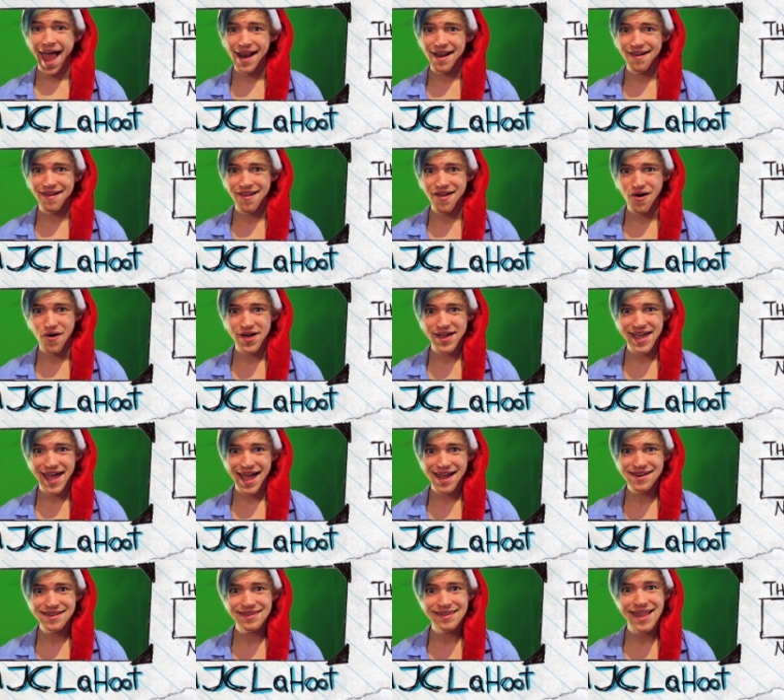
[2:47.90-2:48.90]
Hello
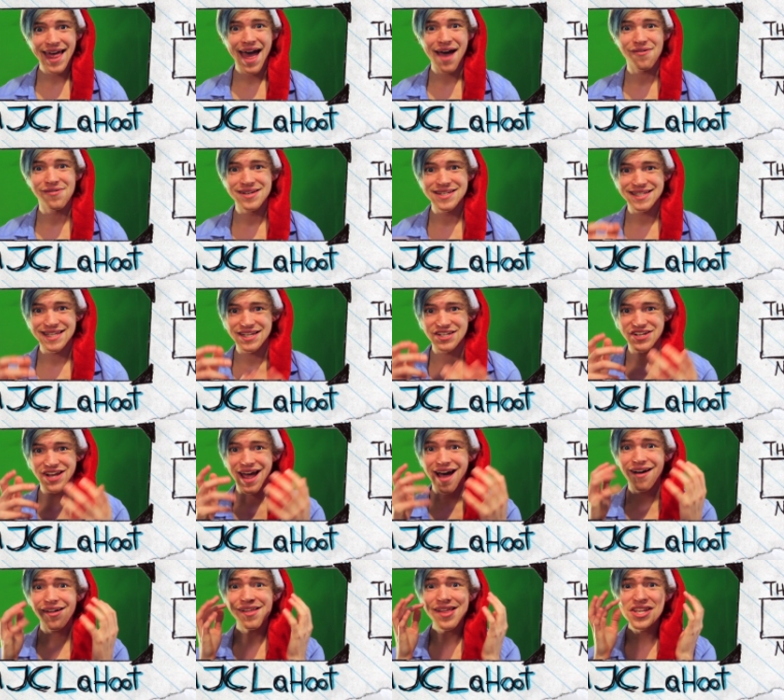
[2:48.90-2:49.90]
again, that was the
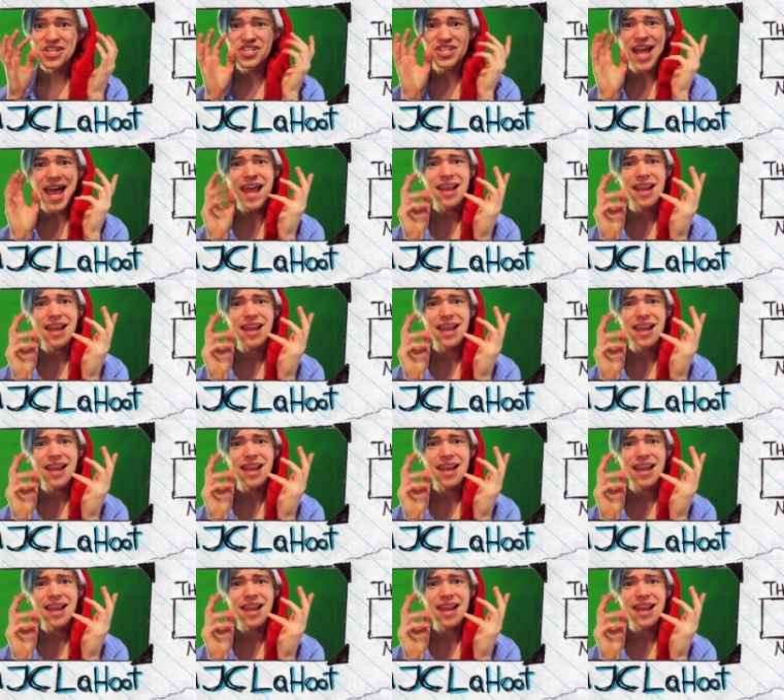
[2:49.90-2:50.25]
challenge,